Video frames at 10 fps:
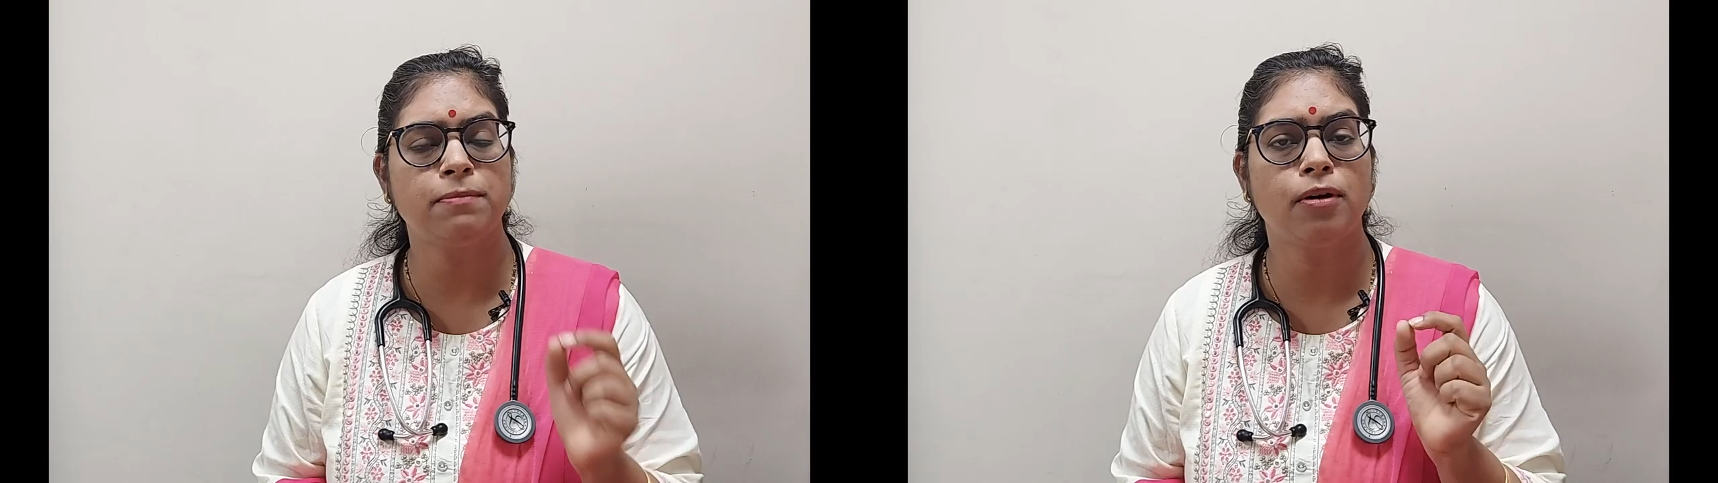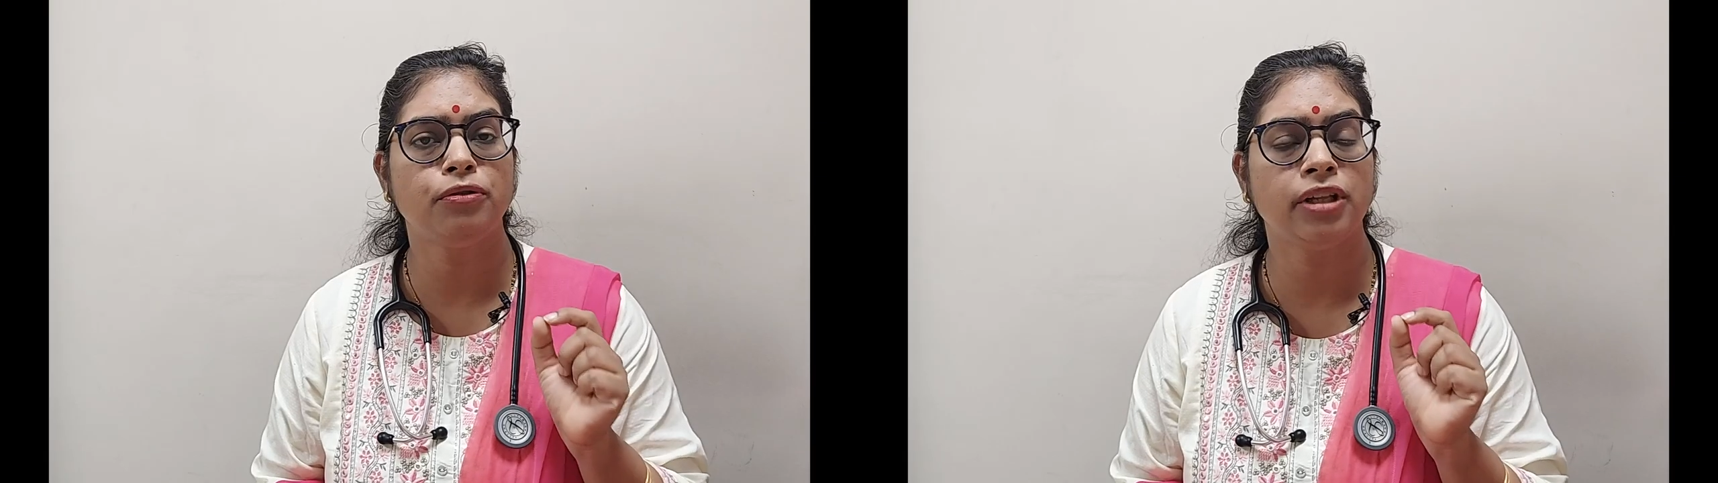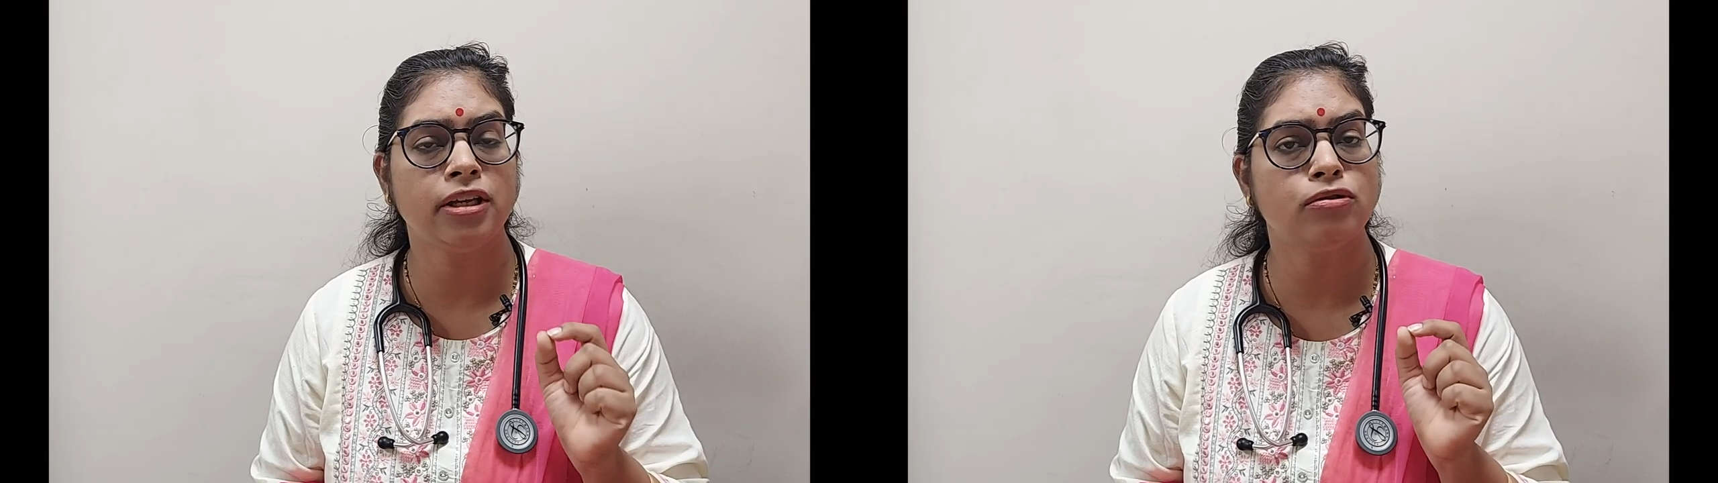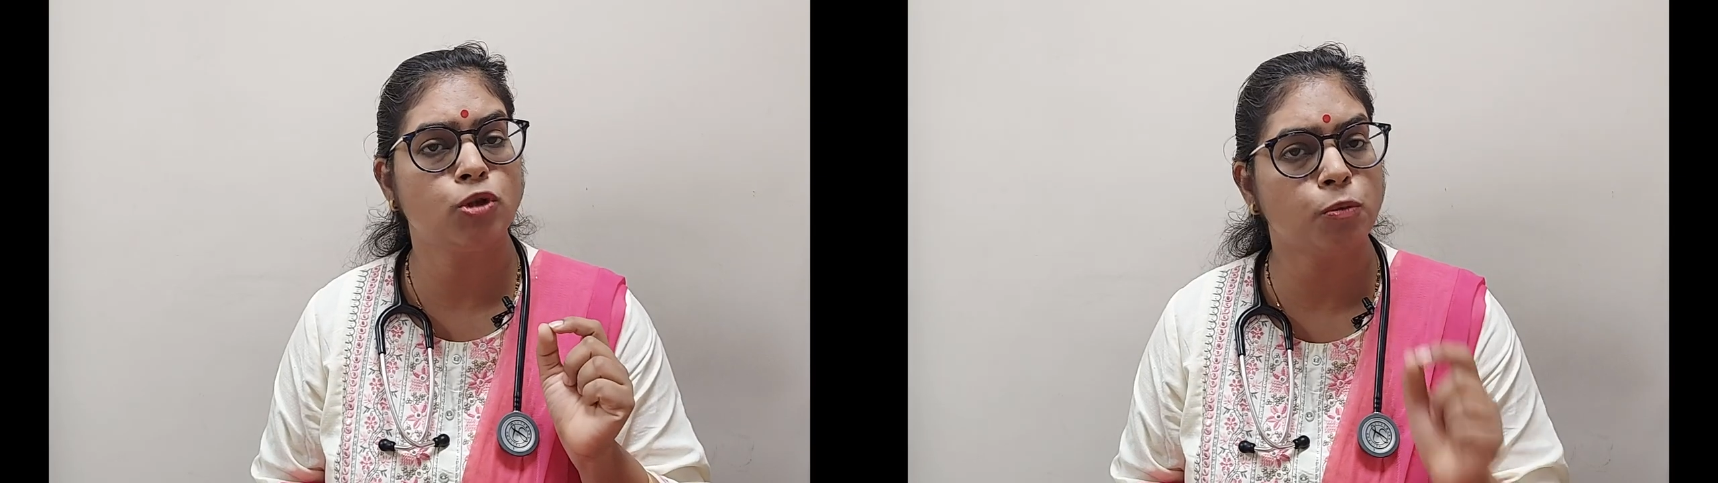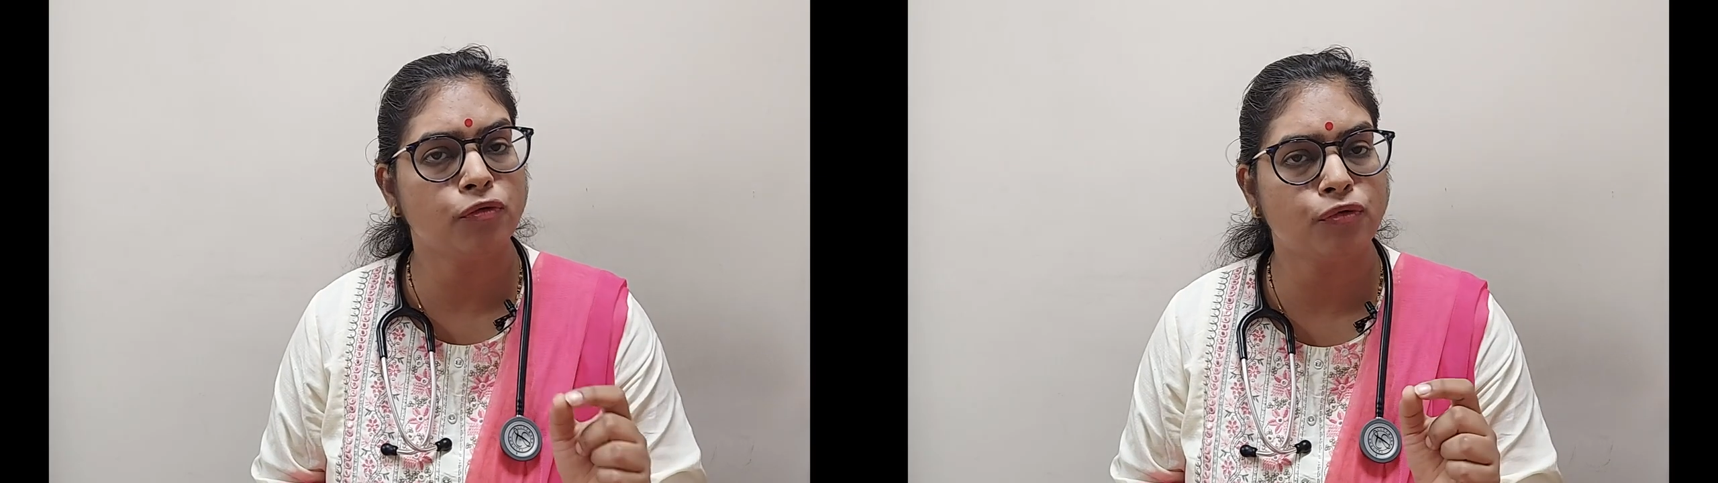about these
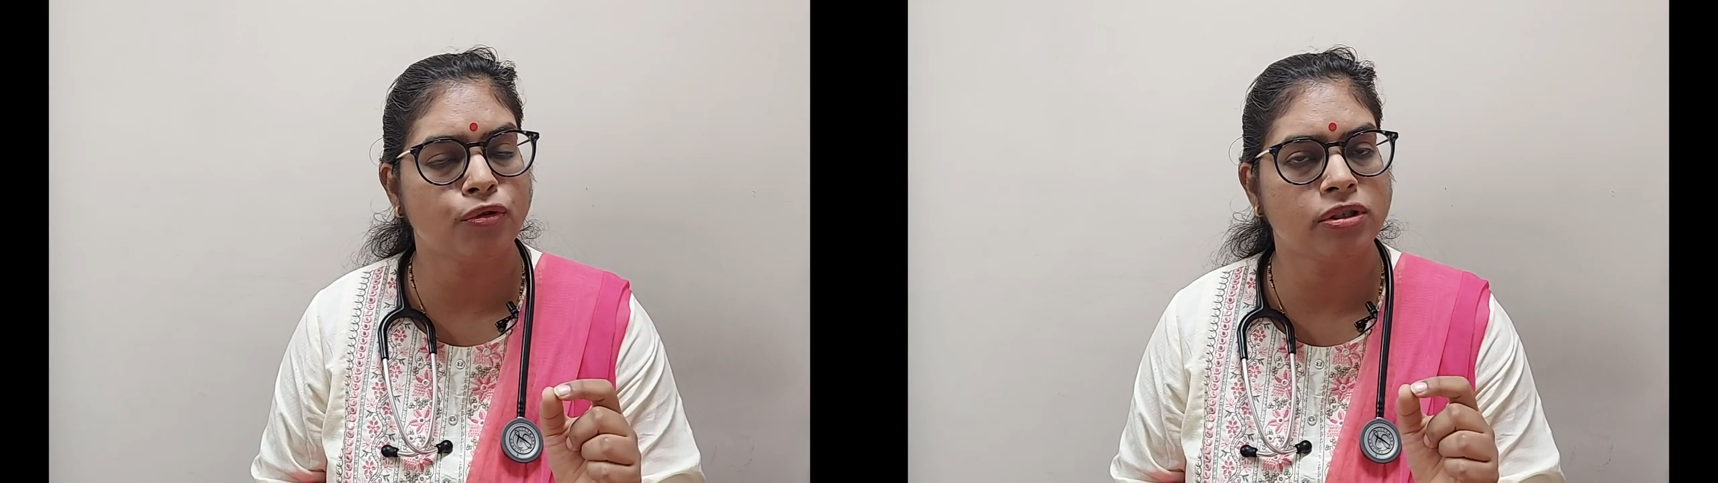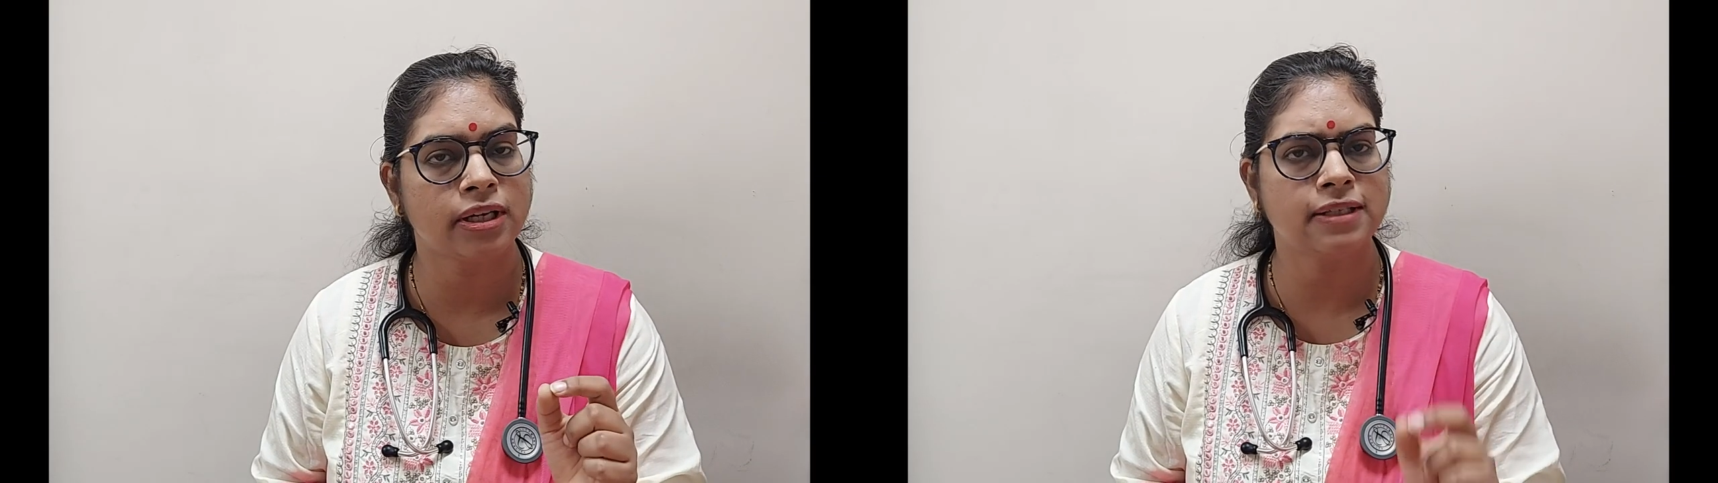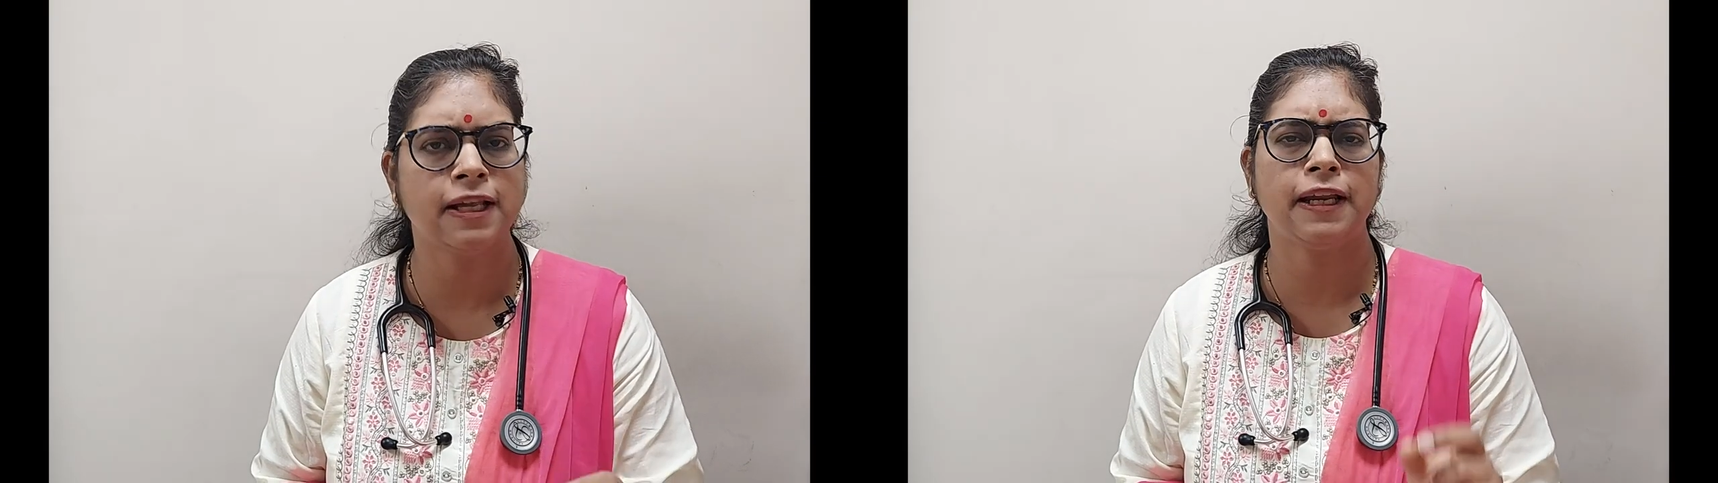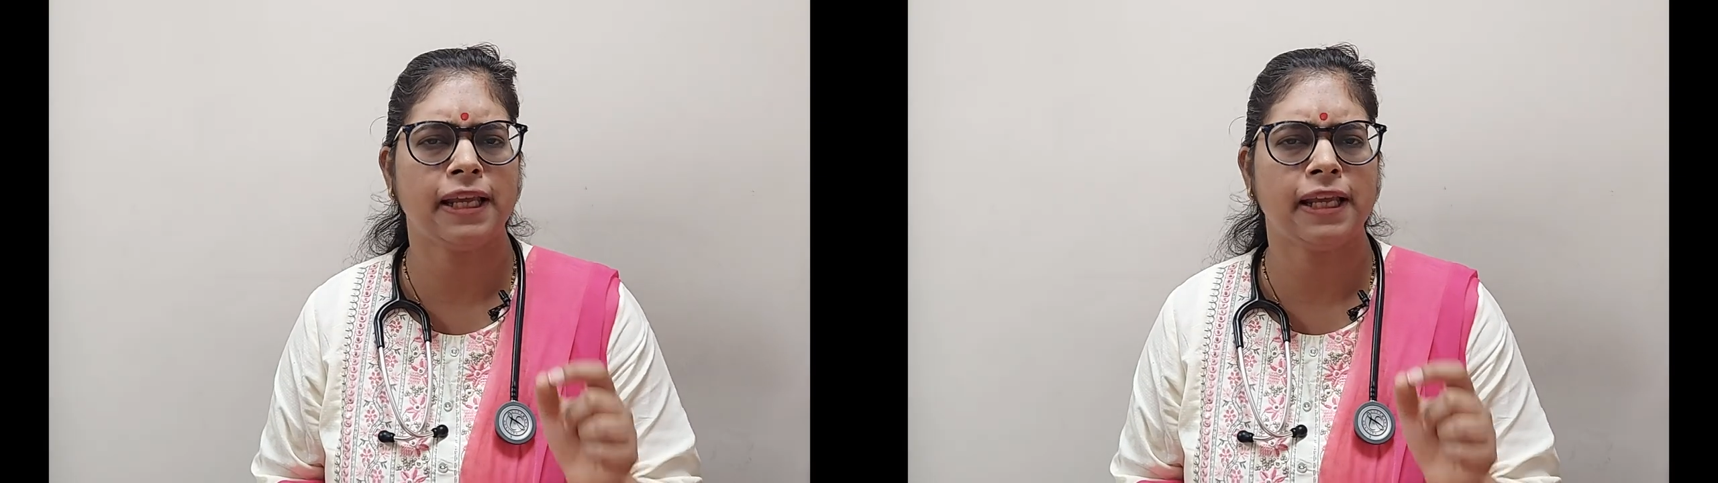superfoods is they are